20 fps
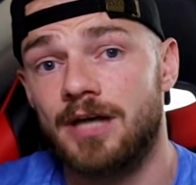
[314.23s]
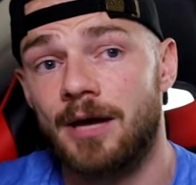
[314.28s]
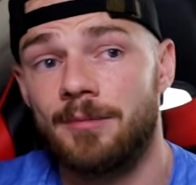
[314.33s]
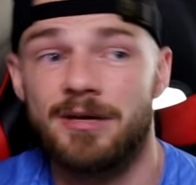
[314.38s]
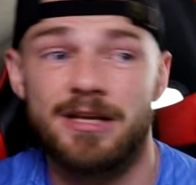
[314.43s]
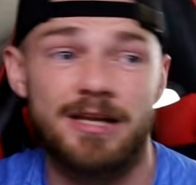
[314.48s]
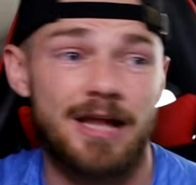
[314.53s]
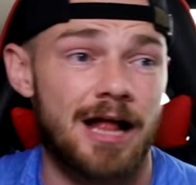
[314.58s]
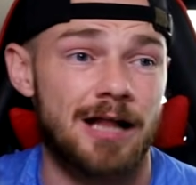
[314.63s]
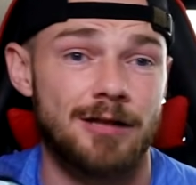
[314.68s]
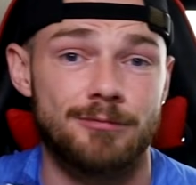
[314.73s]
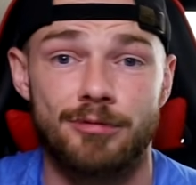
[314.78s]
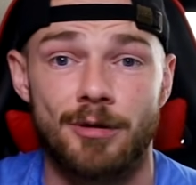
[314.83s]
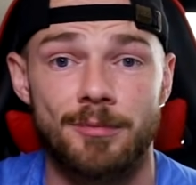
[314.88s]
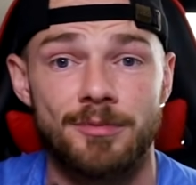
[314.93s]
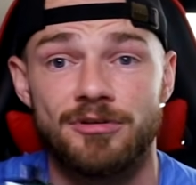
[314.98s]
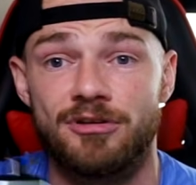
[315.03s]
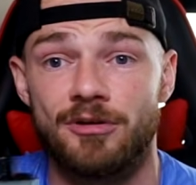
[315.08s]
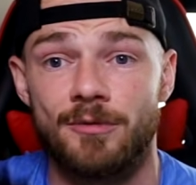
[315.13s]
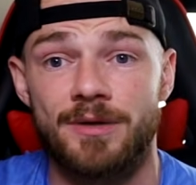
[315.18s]
I mean, I'll
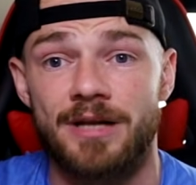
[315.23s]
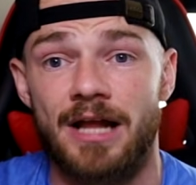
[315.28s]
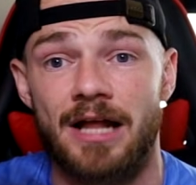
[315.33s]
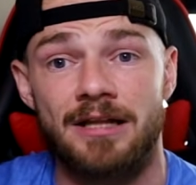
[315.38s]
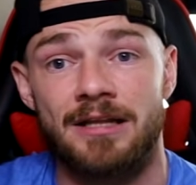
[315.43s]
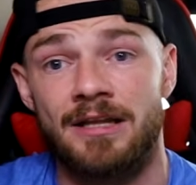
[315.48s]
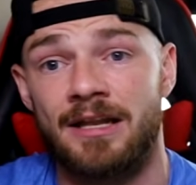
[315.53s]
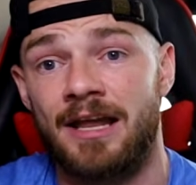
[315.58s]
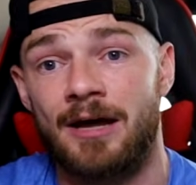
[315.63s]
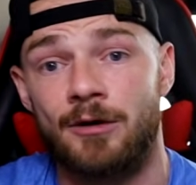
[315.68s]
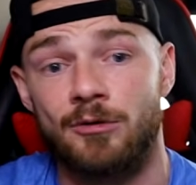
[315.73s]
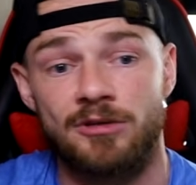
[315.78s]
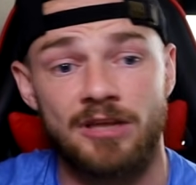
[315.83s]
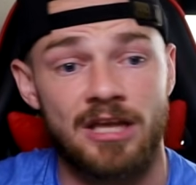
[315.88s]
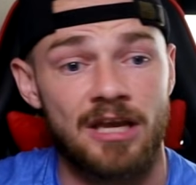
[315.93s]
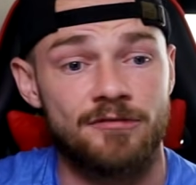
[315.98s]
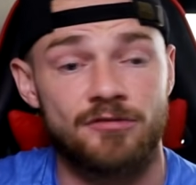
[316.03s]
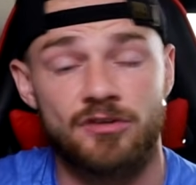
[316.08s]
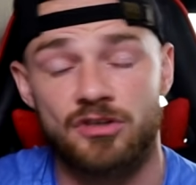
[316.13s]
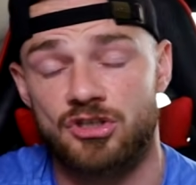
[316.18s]
probably do it. I'll allow
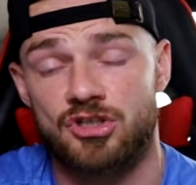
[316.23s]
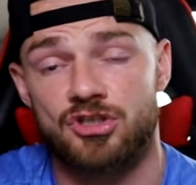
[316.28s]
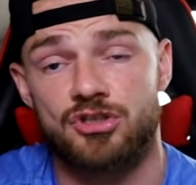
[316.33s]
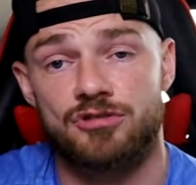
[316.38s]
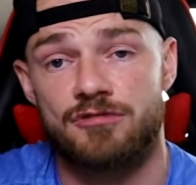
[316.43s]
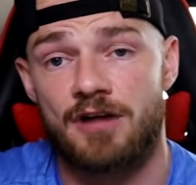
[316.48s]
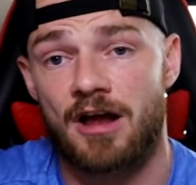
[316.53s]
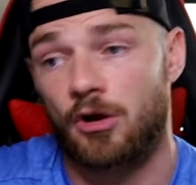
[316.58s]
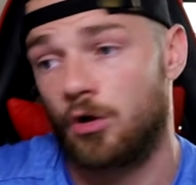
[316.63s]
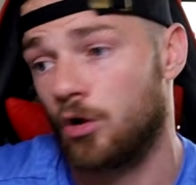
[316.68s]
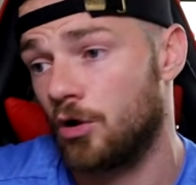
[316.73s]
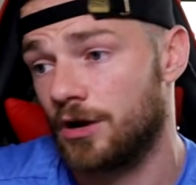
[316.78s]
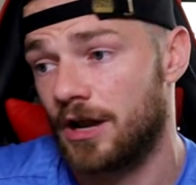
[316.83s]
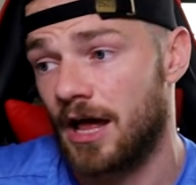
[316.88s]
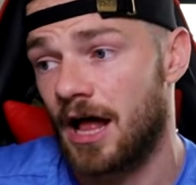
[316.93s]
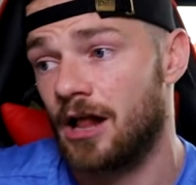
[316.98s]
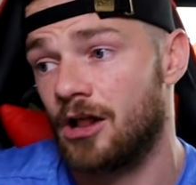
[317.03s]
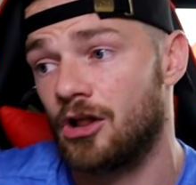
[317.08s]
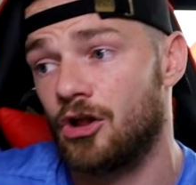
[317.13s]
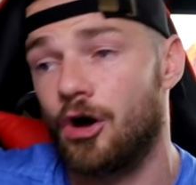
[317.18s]
Dave to just crack on.
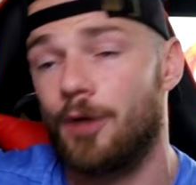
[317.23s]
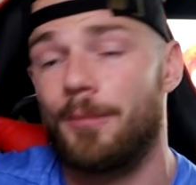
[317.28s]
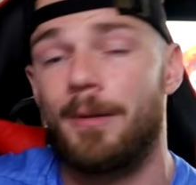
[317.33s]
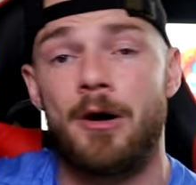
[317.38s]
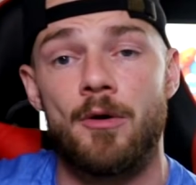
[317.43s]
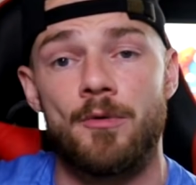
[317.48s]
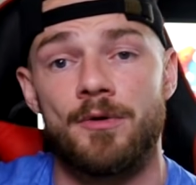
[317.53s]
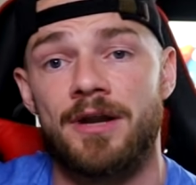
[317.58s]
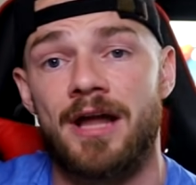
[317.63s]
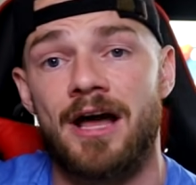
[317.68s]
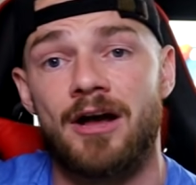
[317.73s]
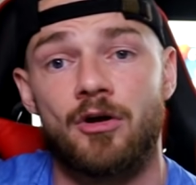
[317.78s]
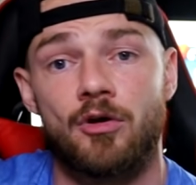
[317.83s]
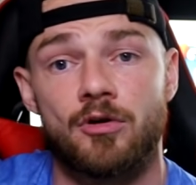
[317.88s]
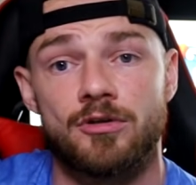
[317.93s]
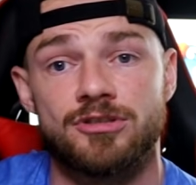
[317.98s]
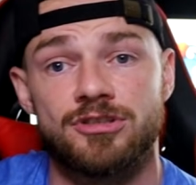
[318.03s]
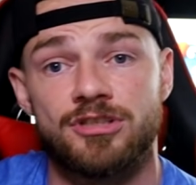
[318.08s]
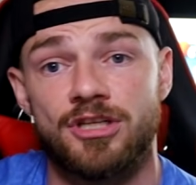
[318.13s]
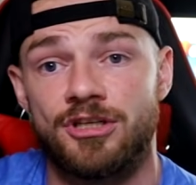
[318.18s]
I'll hop out and I can
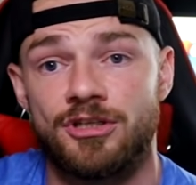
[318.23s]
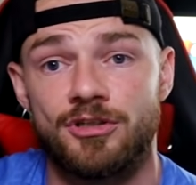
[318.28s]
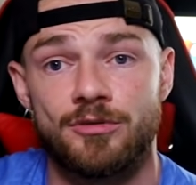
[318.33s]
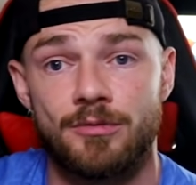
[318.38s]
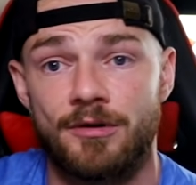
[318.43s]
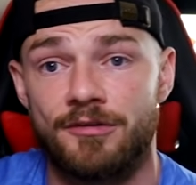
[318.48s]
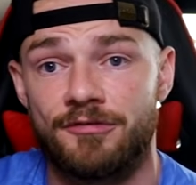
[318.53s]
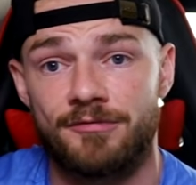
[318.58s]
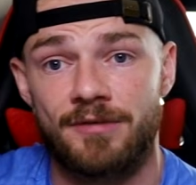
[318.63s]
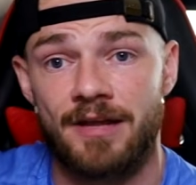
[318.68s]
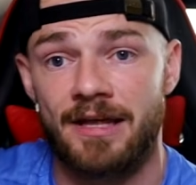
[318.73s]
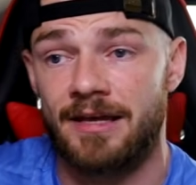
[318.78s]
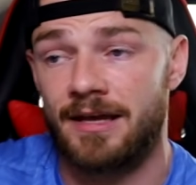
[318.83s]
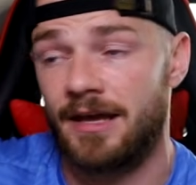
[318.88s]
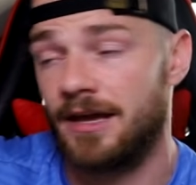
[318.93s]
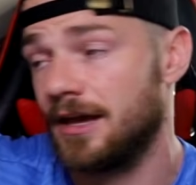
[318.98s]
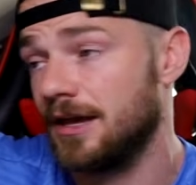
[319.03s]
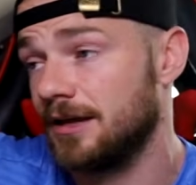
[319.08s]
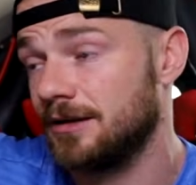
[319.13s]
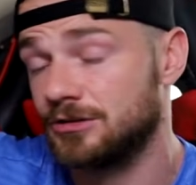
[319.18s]
continue with
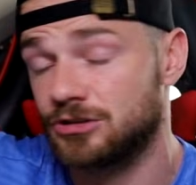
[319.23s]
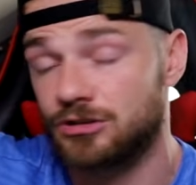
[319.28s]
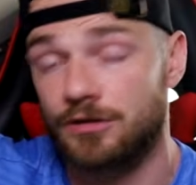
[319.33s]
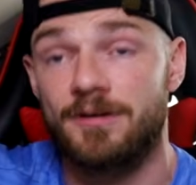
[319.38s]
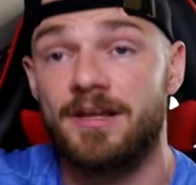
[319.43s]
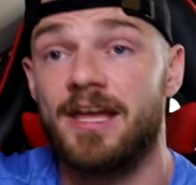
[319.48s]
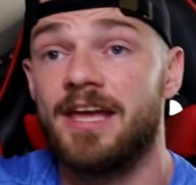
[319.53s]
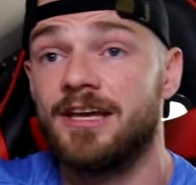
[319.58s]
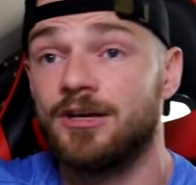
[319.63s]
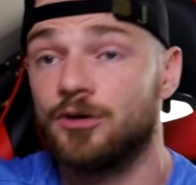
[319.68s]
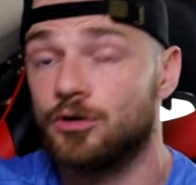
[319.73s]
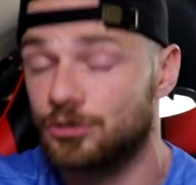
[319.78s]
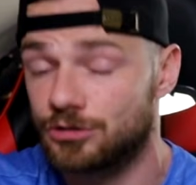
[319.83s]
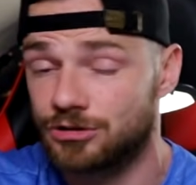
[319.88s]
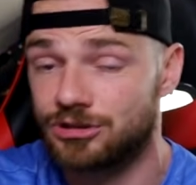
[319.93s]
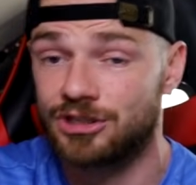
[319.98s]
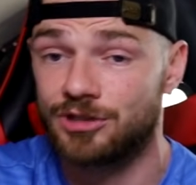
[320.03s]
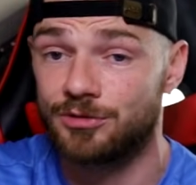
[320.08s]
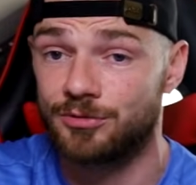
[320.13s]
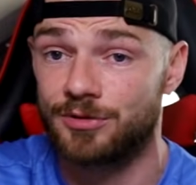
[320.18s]
he can
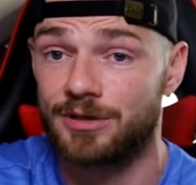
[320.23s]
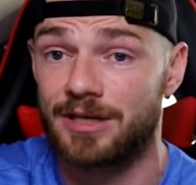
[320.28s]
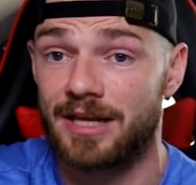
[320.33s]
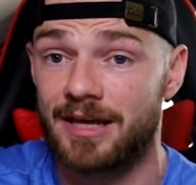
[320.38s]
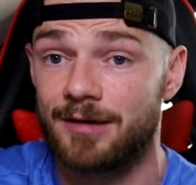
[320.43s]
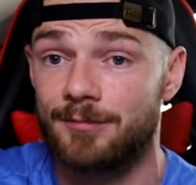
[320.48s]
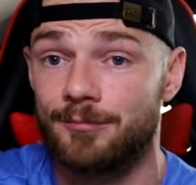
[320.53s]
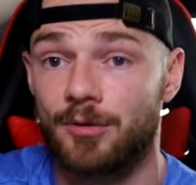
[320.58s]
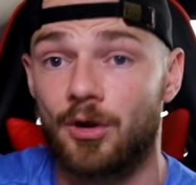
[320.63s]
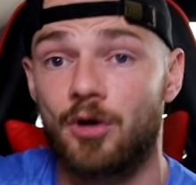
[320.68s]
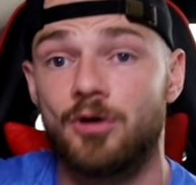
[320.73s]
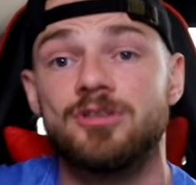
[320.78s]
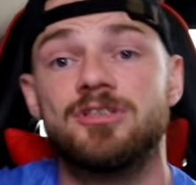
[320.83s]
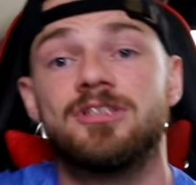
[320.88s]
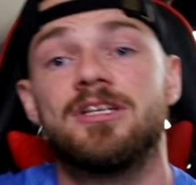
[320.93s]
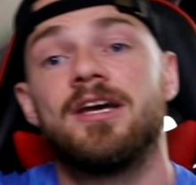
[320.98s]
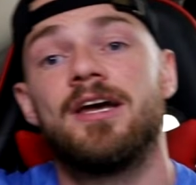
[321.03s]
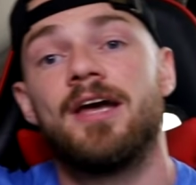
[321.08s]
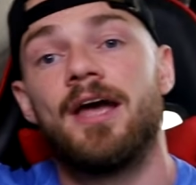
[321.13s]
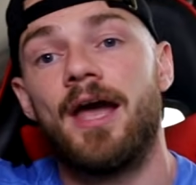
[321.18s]
continue with laying
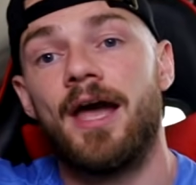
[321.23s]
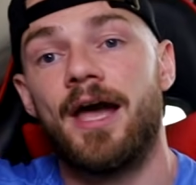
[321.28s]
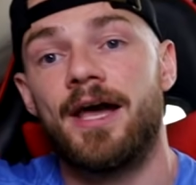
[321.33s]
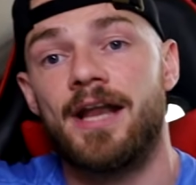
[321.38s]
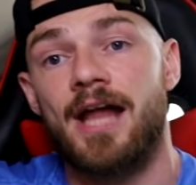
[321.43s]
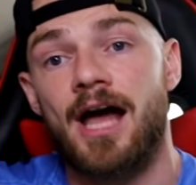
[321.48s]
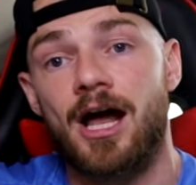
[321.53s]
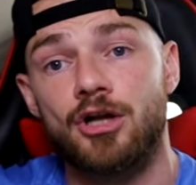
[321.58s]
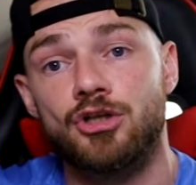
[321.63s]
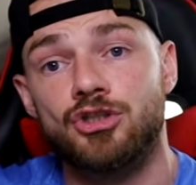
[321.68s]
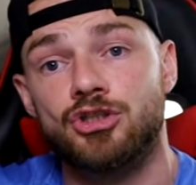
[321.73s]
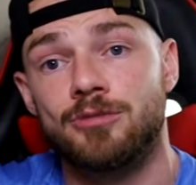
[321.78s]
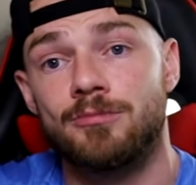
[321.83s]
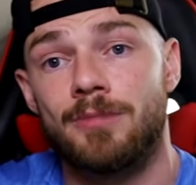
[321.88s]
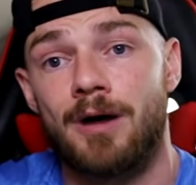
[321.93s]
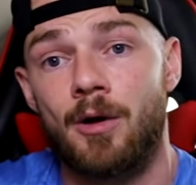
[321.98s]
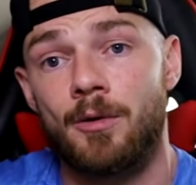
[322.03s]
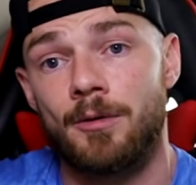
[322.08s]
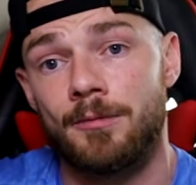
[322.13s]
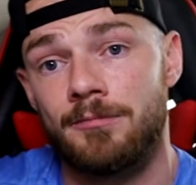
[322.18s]
blocks and I can jump
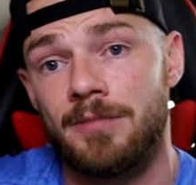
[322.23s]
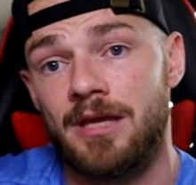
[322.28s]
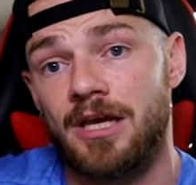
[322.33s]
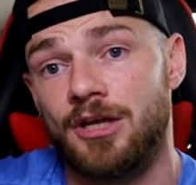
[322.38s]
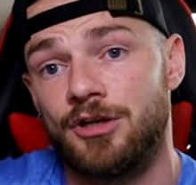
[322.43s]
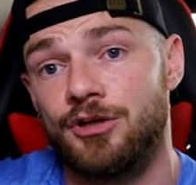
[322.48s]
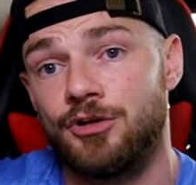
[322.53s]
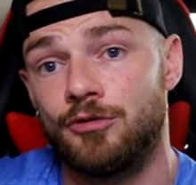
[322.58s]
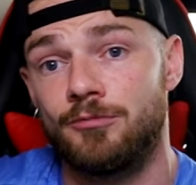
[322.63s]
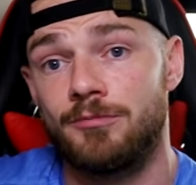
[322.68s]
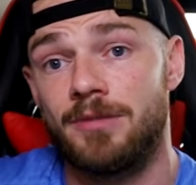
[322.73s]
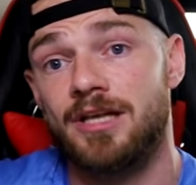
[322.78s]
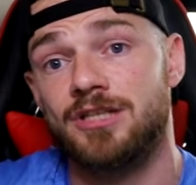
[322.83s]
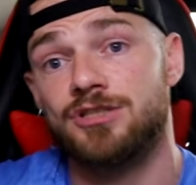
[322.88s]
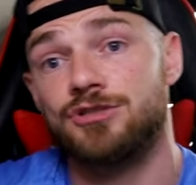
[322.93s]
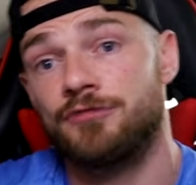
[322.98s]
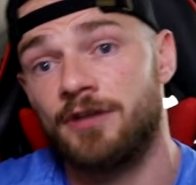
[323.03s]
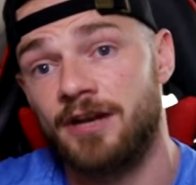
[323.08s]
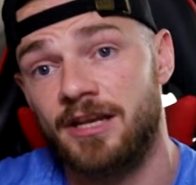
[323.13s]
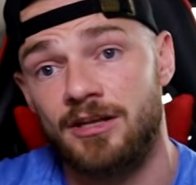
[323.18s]
out and make a new
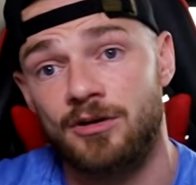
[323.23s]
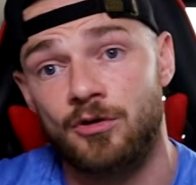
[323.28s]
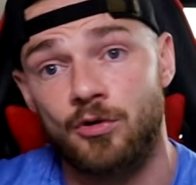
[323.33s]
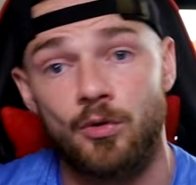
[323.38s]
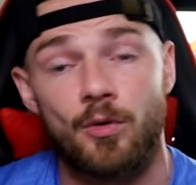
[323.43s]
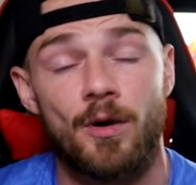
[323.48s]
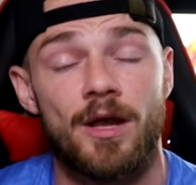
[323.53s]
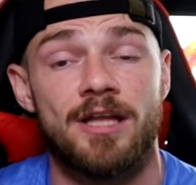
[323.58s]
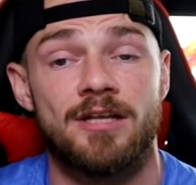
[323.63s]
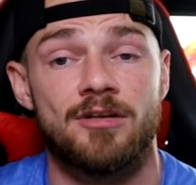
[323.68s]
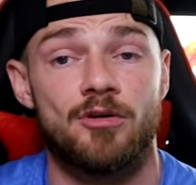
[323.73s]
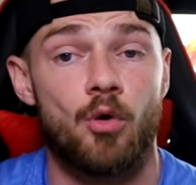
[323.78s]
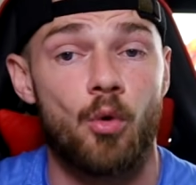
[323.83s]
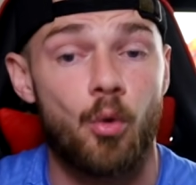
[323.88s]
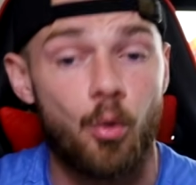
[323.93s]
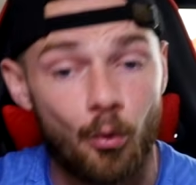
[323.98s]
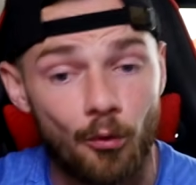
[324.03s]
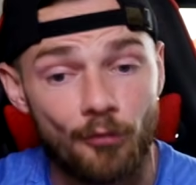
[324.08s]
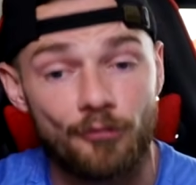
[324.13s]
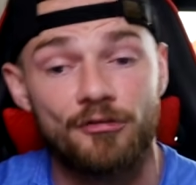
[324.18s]
mix ready to go and
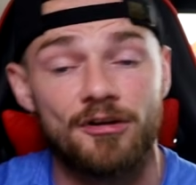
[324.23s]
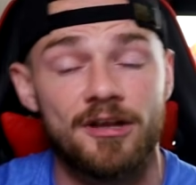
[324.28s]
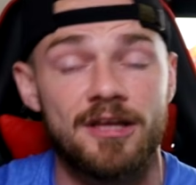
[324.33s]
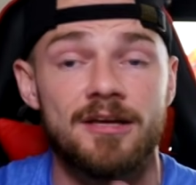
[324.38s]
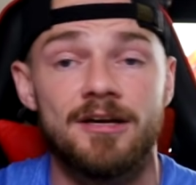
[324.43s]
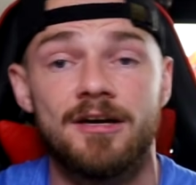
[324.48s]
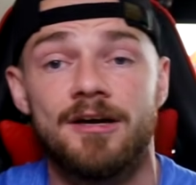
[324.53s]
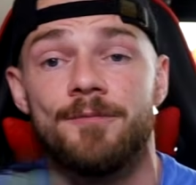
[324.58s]
hopefully